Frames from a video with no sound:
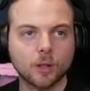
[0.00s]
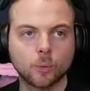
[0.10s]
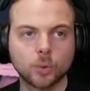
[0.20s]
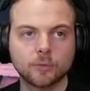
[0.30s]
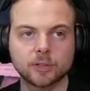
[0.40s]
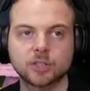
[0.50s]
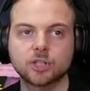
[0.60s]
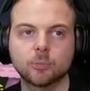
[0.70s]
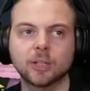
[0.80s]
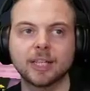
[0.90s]
Wooloo was
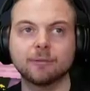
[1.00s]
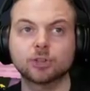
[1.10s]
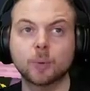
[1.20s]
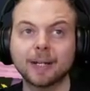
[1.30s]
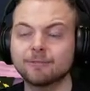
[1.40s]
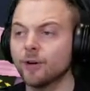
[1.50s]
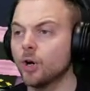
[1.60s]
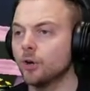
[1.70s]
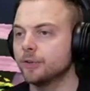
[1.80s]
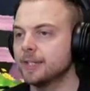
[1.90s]
into Dubwool at level
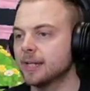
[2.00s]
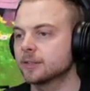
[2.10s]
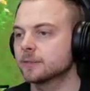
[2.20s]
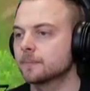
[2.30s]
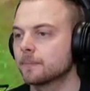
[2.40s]
24. Nice.